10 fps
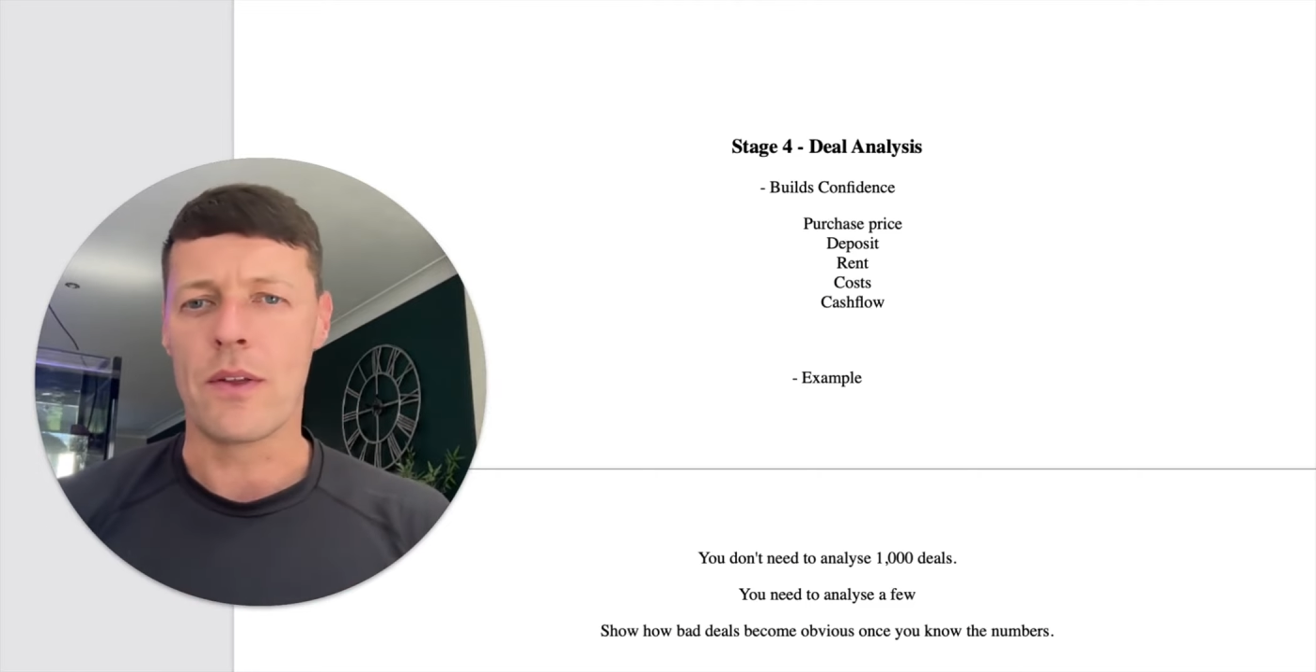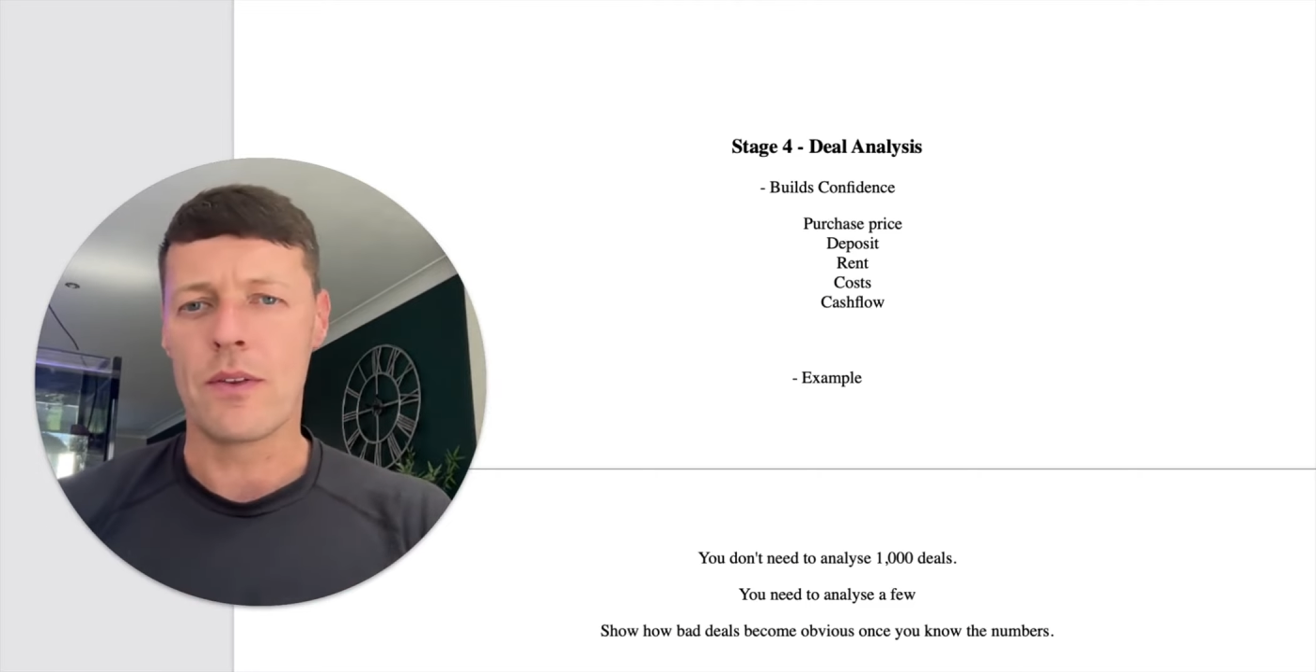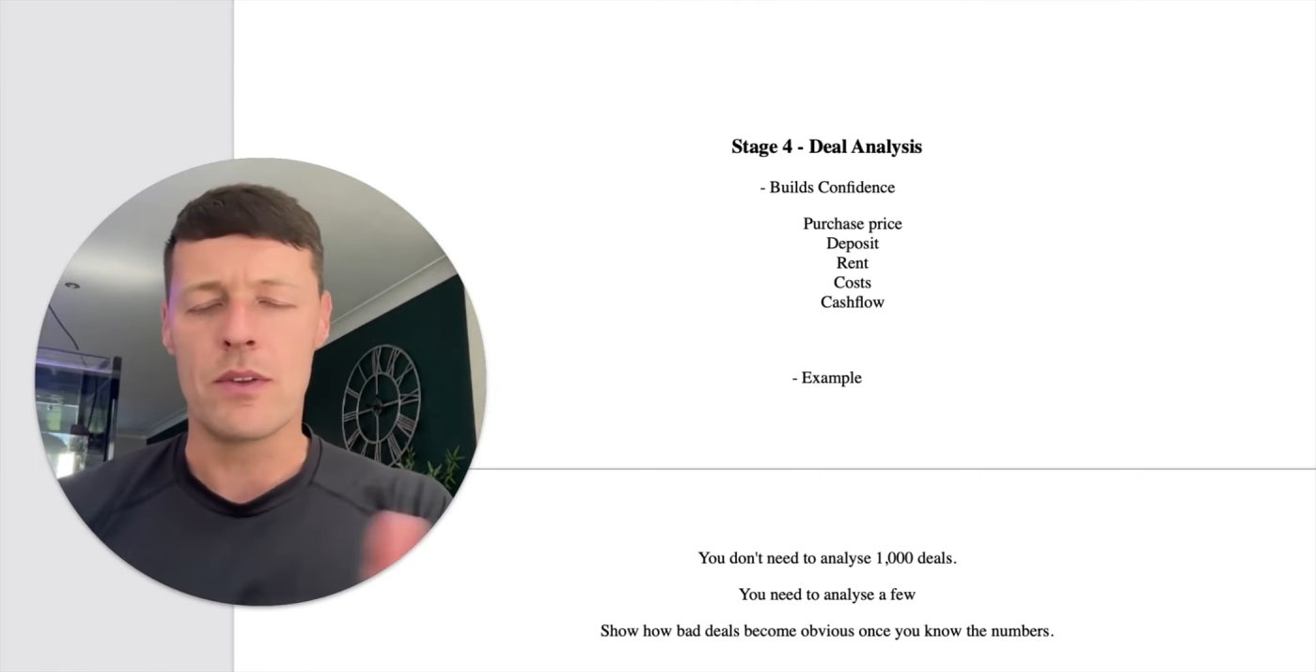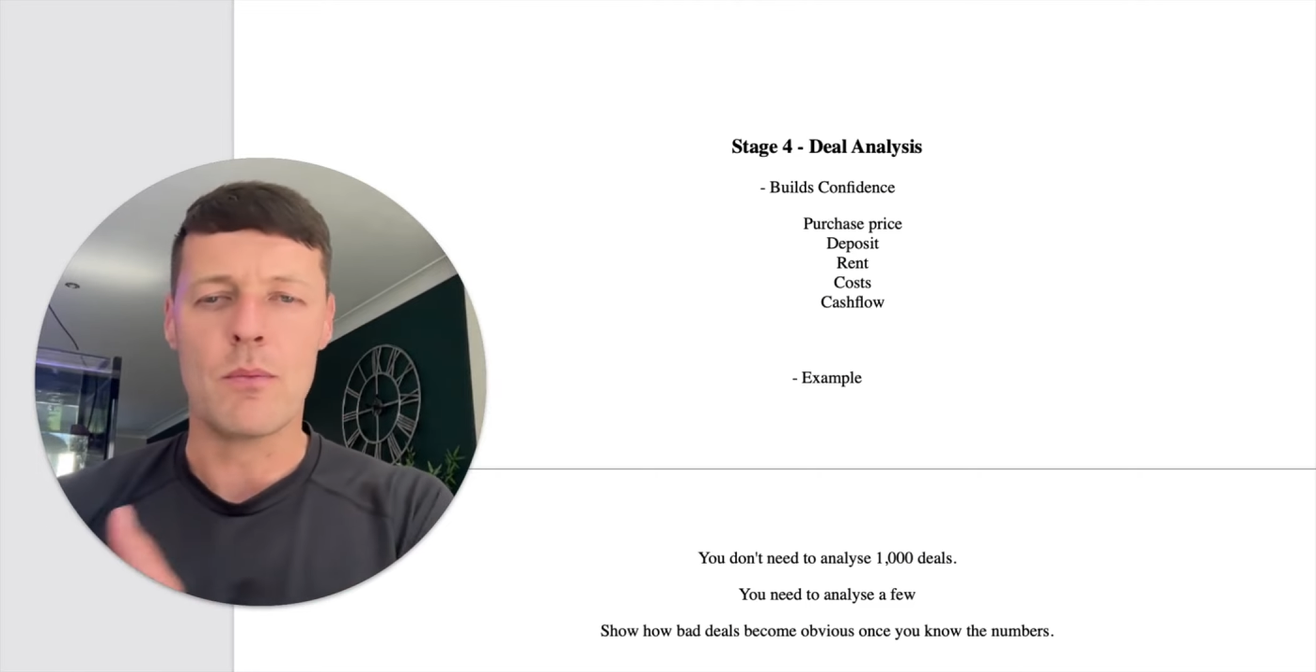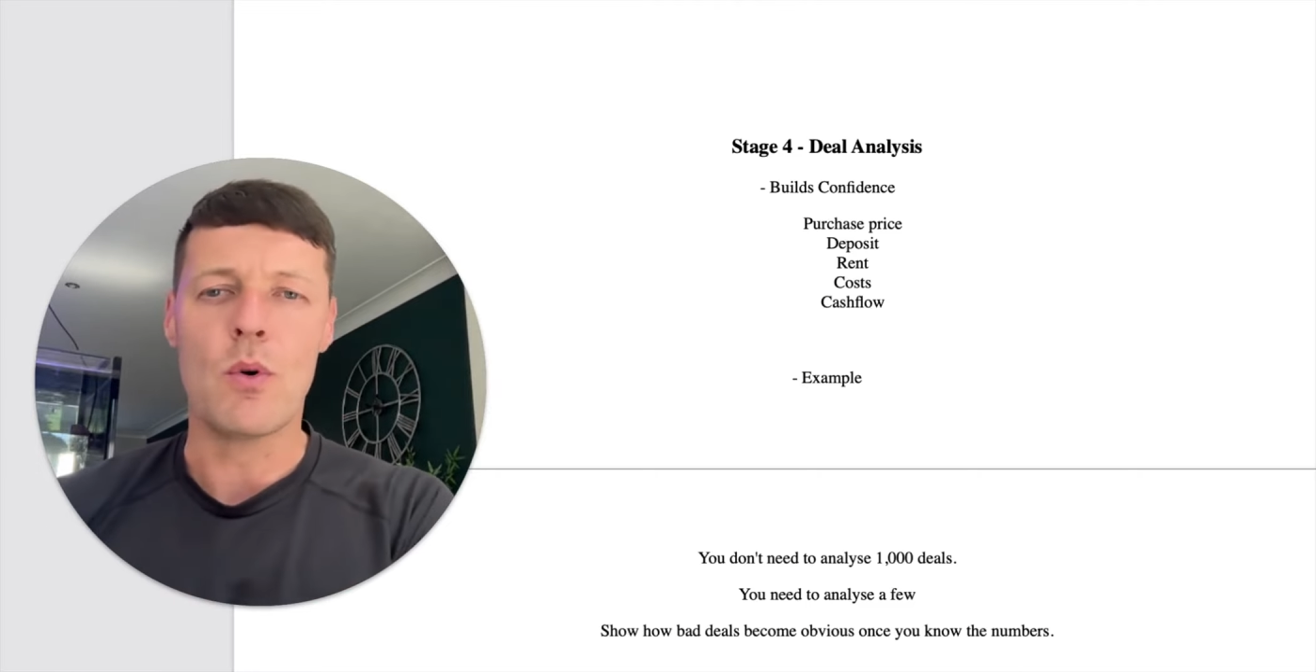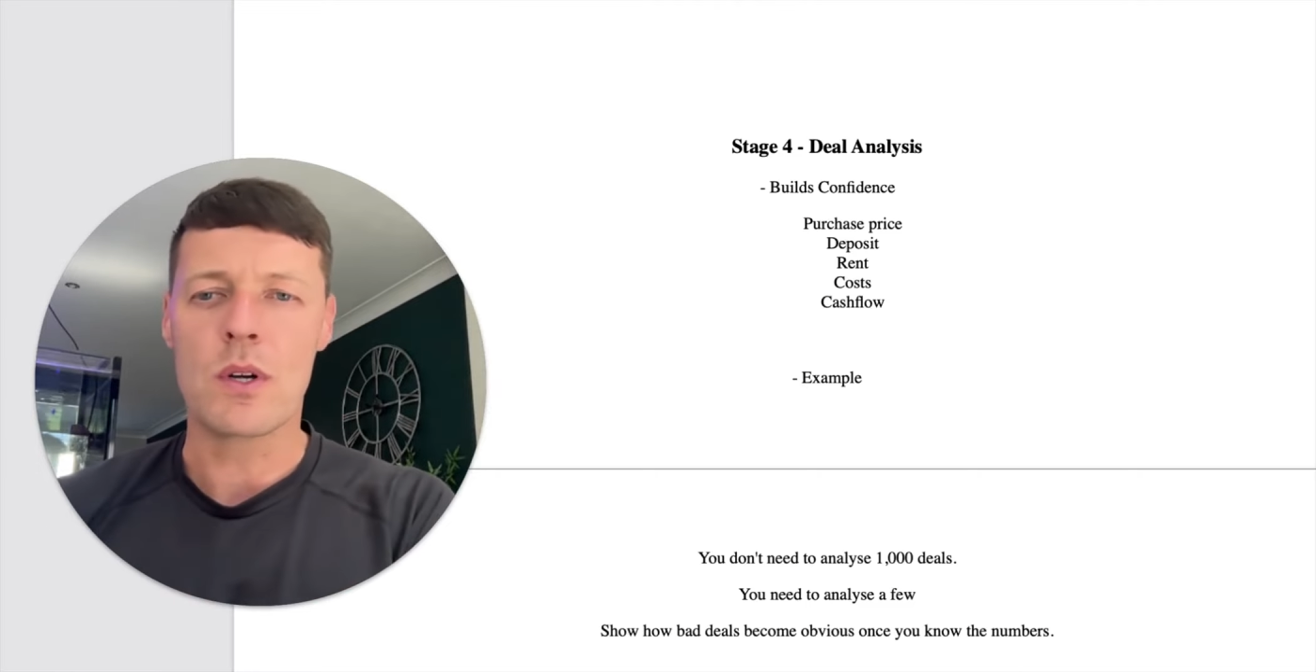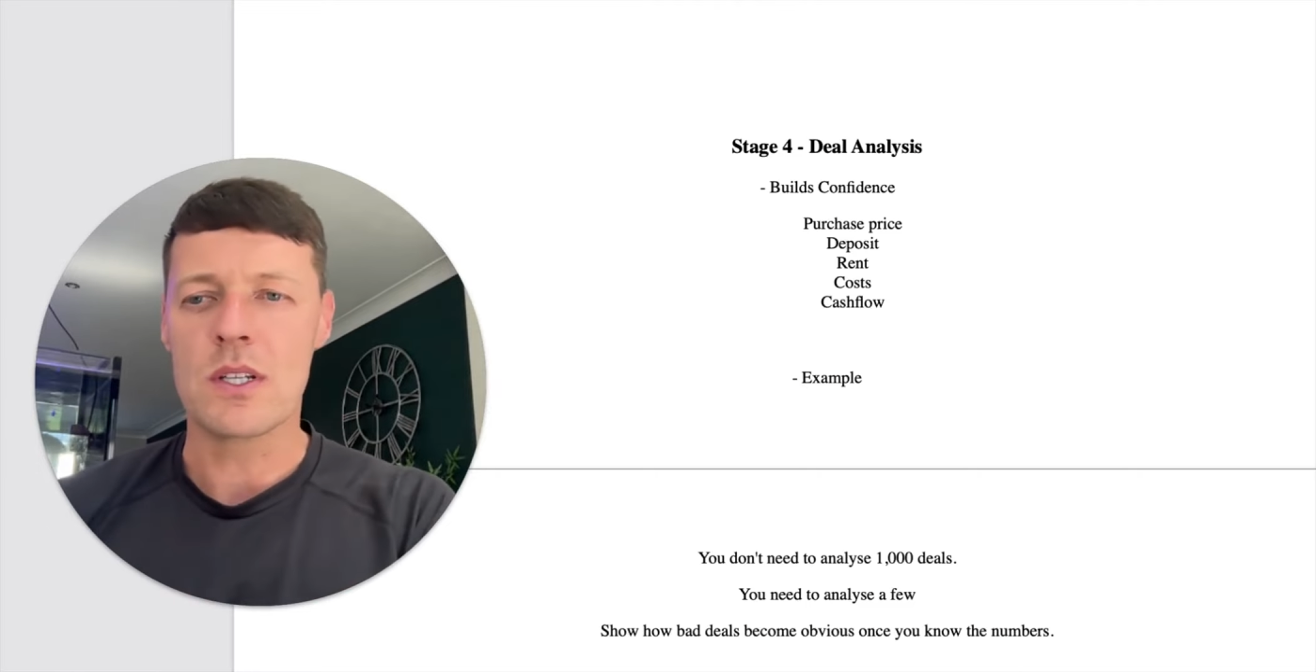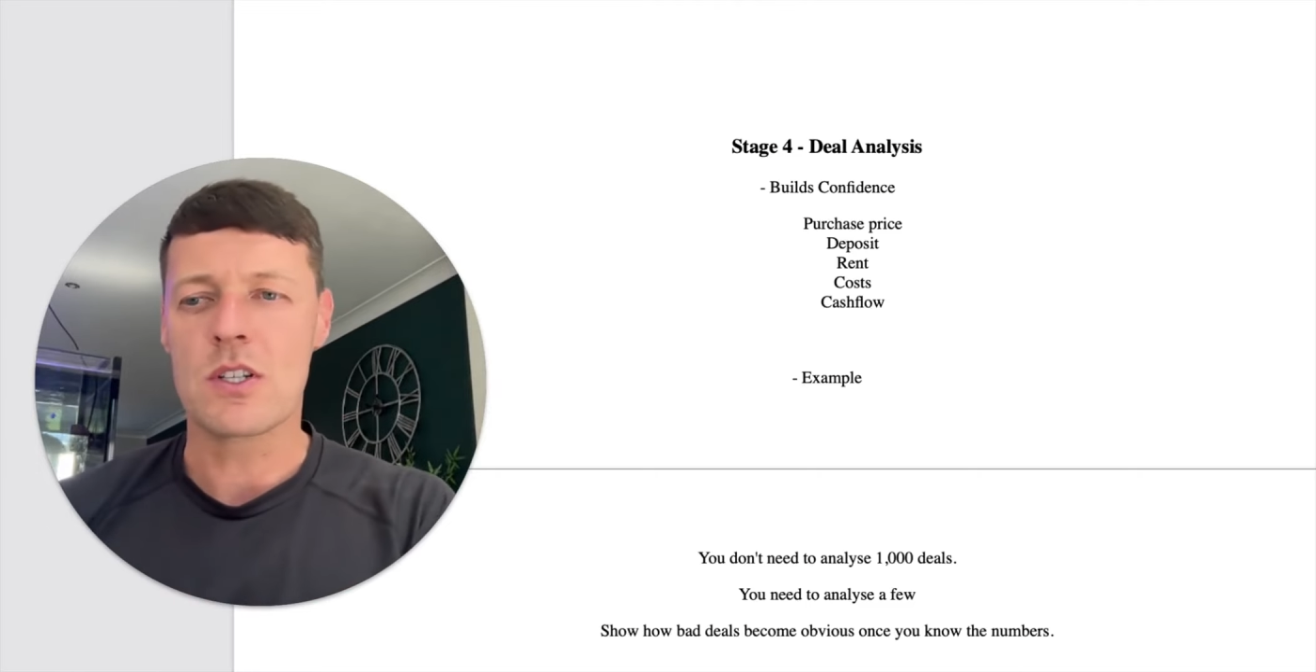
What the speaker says: the mortgage